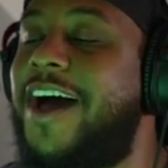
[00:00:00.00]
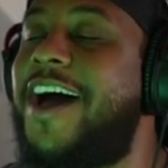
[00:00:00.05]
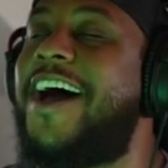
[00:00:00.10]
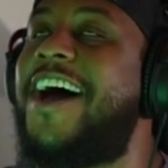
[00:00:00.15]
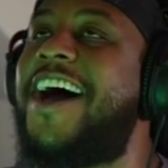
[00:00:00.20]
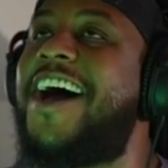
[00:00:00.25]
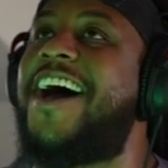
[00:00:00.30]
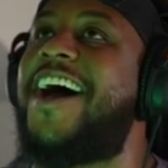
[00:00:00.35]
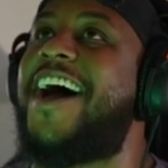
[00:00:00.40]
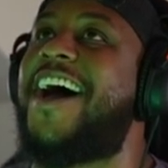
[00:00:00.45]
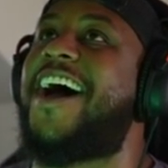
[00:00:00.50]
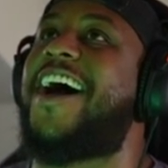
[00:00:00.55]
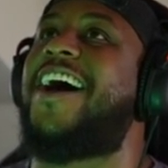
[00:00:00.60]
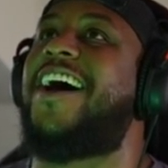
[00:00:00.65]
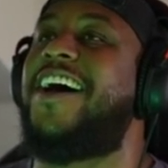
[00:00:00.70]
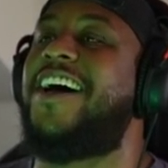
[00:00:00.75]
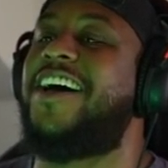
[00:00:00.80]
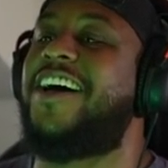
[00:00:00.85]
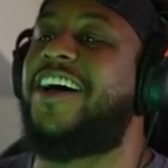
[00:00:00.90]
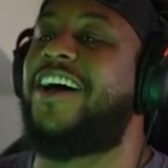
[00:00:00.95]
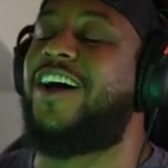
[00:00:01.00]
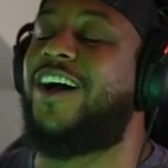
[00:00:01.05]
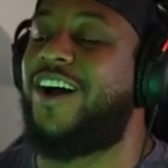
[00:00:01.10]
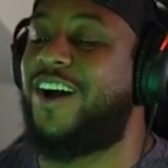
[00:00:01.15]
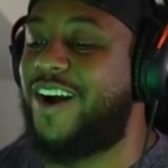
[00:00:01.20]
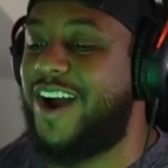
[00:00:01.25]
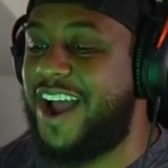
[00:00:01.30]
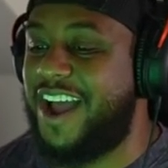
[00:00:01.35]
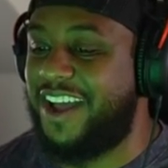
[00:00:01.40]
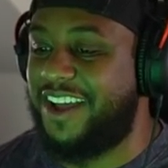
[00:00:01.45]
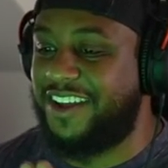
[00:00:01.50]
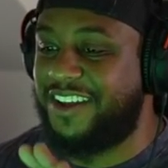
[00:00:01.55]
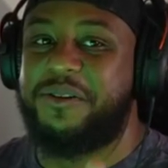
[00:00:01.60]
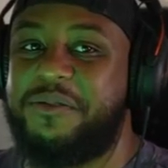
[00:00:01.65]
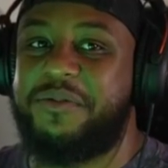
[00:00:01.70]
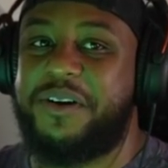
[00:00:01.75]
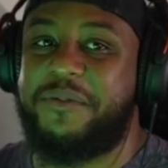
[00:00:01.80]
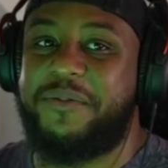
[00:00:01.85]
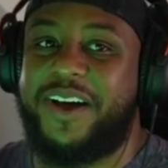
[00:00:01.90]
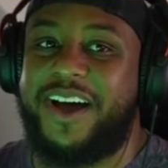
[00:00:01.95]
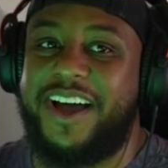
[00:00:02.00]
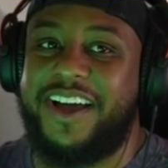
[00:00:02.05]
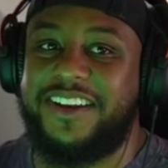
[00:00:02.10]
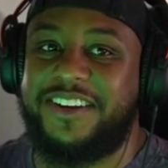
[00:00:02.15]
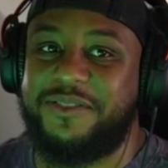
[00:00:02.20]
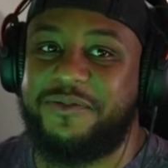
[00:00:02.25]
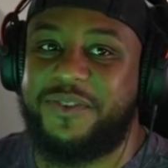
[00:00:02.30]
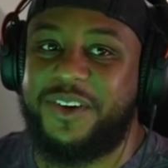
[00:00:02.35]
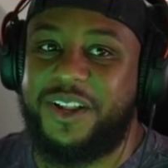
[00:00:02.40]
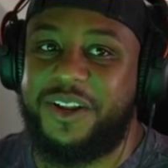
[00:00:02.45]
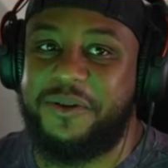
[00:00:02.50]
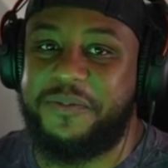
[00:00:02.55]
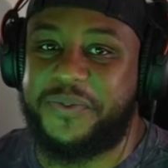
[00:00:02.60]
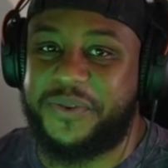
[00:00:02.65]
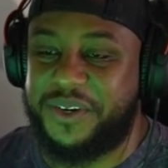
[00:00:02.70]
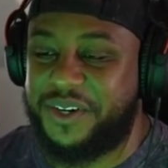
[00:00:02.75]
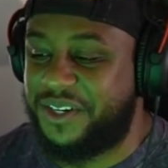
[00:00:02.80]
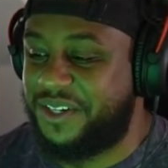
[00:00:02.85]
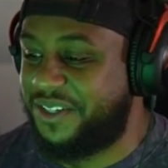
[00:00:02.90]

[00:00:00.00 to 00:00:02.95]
All right. Bye-bye, developer.